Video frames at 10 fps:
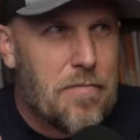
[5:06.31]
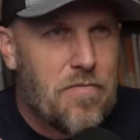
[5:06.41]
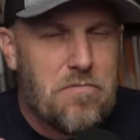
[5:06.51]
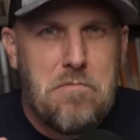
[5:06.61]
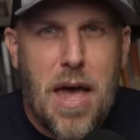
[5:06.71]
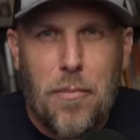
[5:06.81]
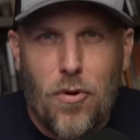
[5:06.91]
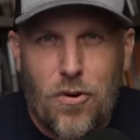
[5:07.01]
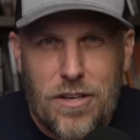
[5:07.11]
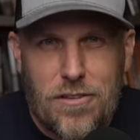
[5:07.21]

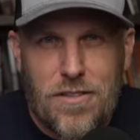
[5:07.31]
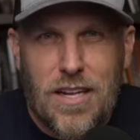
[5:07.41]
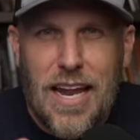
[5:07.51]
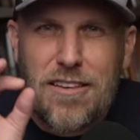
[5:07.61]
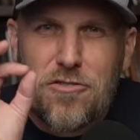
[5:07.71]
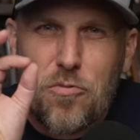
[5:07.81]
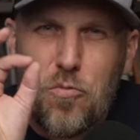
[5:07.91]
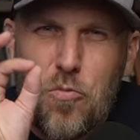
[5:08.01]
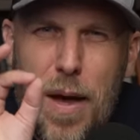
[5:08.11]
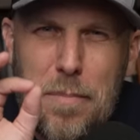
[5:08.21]
memories, the last
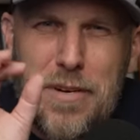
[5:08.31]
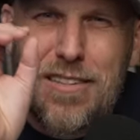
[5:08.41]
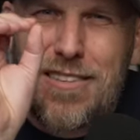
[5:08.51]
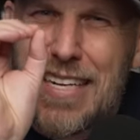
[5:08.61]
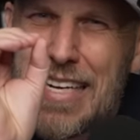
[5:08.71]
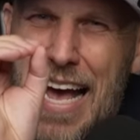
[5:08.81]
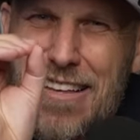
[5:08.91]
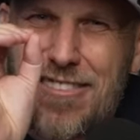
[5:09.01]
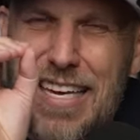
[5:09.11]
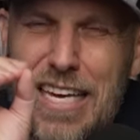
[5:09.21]
remnants, the
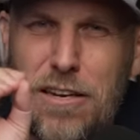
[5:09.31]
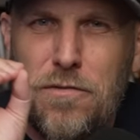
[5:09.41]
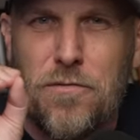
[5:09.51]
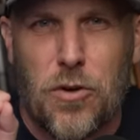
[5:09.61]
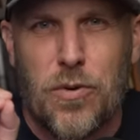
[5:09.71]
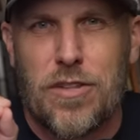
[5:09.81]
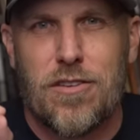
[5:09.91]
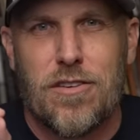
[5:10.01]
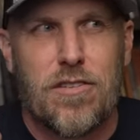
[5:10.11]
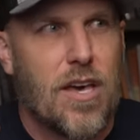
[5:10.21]
last
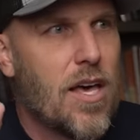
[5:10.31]
influences